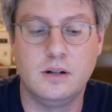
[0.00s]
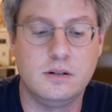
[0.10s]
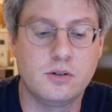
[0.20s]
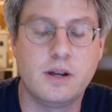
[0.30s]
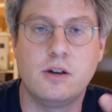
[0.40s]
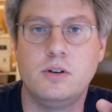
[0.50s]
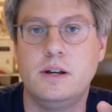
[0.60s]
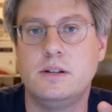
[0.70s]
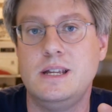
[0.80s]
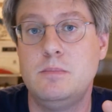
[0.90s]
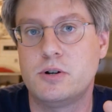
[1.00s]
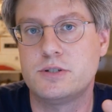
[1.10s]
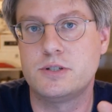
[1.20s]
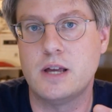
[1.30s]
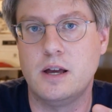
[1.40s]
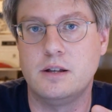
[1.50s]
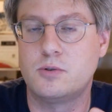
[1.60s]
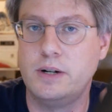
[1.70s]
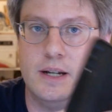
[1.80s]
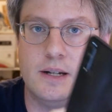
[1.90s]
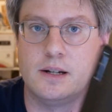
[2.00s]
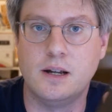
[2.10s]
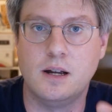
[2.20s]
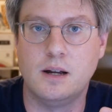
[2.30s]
looking only at ebooks and reading